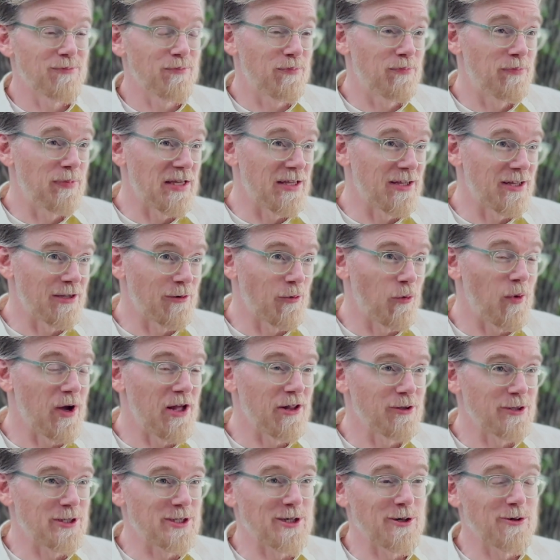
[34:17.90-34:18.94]
being
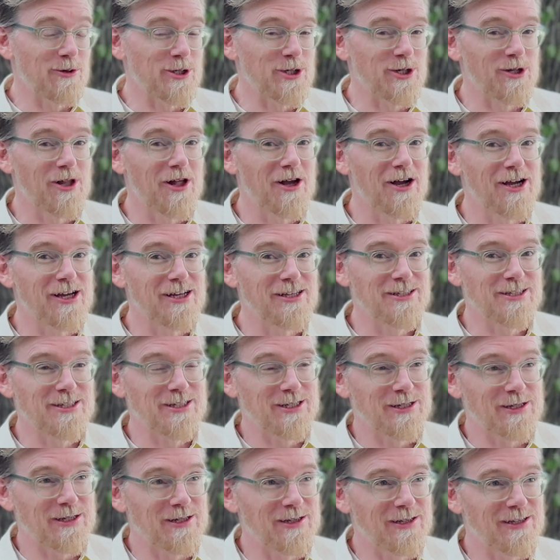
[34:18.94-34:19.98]
well
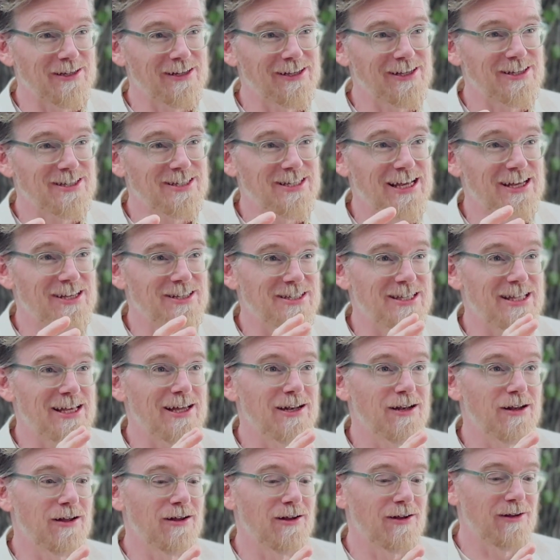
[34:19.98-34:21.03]
socialized says that